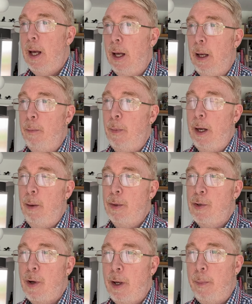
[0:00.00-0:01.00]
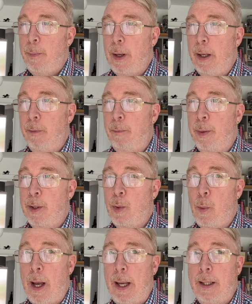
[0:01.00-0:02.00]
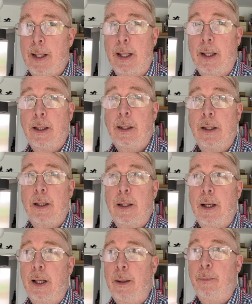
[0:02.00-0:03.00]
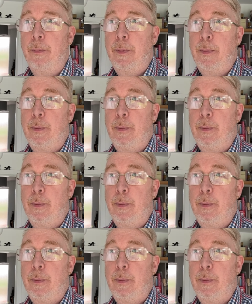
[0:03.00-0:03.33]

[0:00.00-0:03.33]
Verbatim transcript: Um, and I was trying to kind of persuade her um,